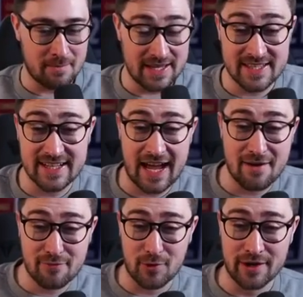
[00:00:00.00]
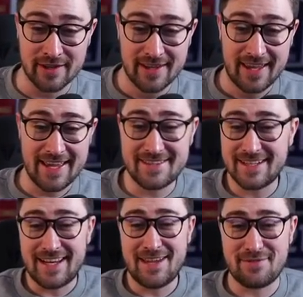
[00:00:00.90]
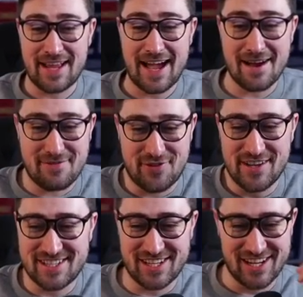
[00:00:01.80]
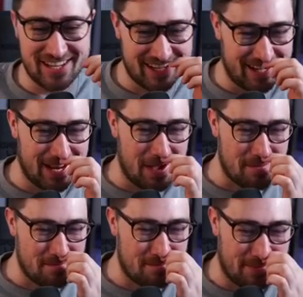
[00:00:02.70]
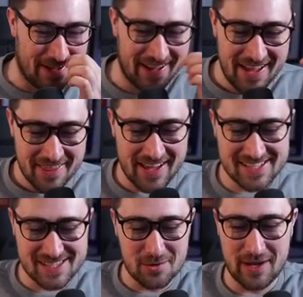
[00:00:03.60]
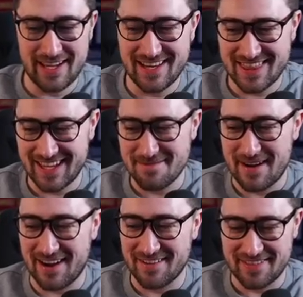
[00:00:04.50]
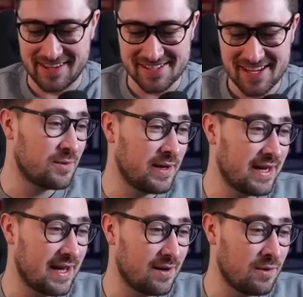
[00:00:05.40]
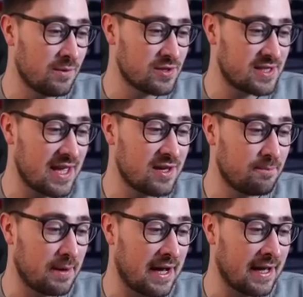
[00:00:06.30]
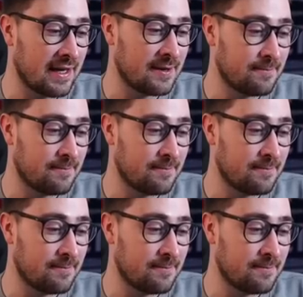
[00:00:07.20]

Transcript: number. He didn't have one. He didn't even have a shirt number. That's the weird thing about this. So we will say goodbye.